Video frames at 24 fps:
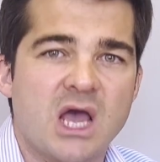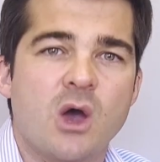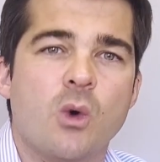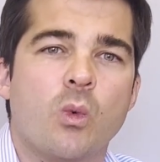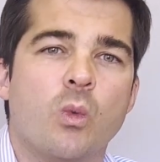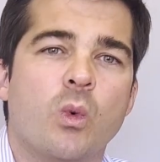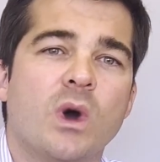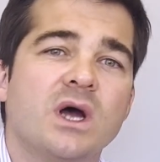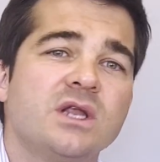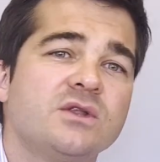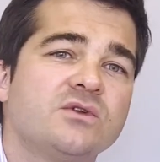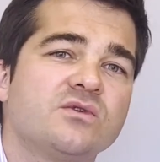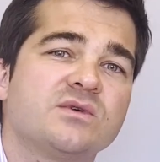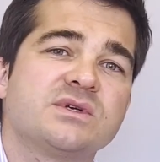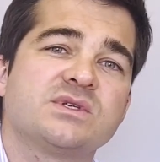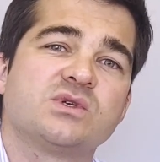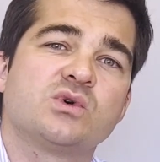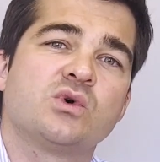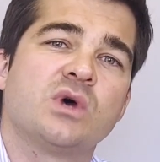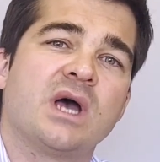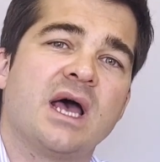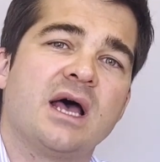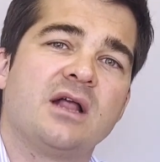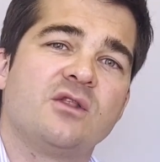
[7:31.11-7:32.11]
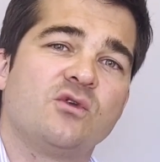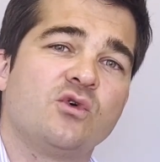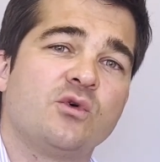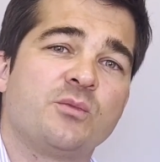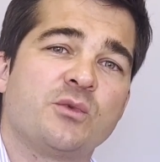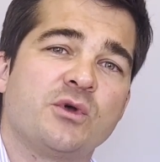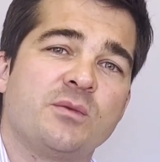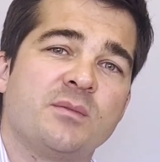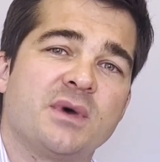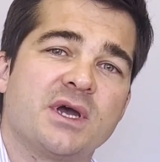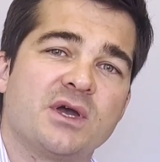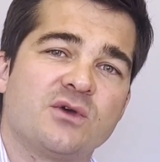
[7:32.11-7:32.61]
One door is held
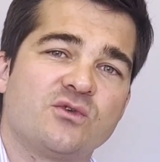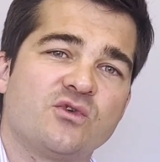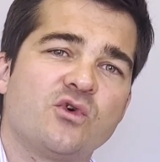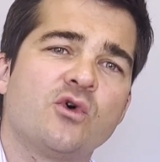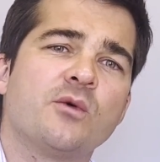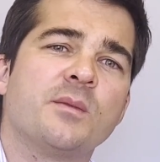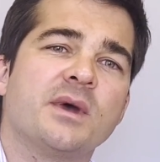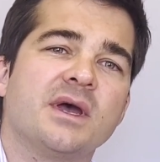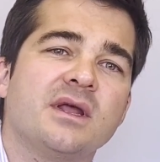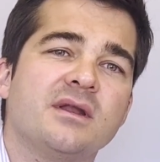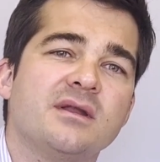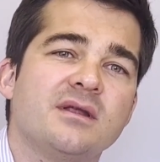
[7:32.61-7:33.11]
open by a doorman